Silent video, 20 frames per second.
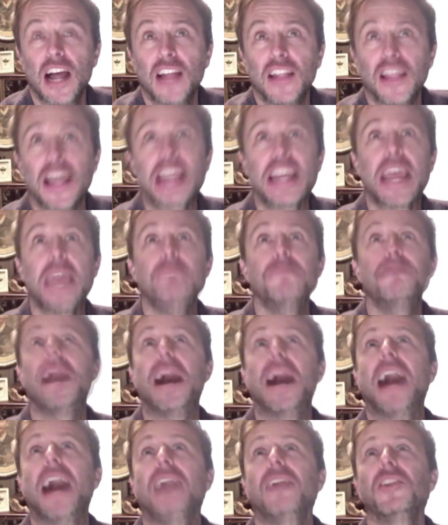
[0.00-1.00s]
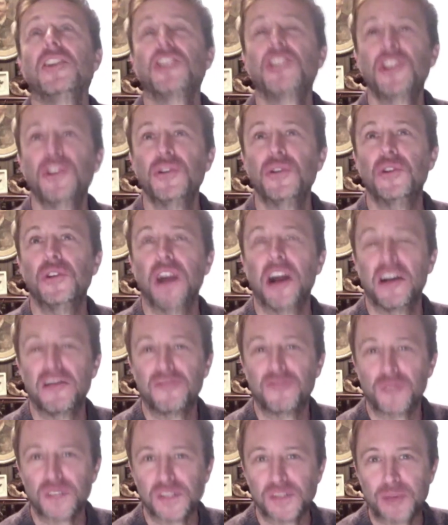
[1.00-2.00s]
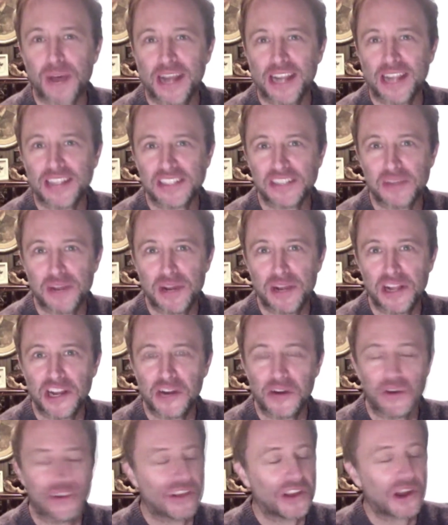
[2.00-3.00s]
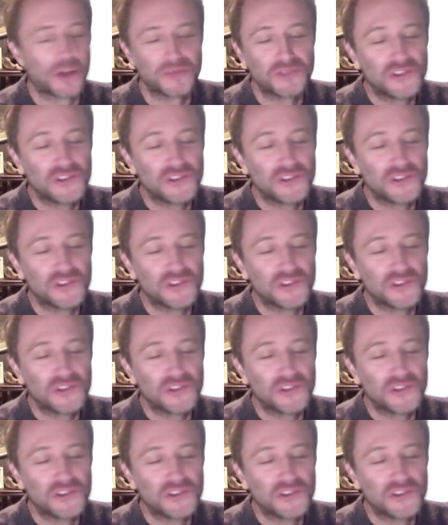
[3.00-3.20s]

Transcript: like a molecule of responsibility where he's like,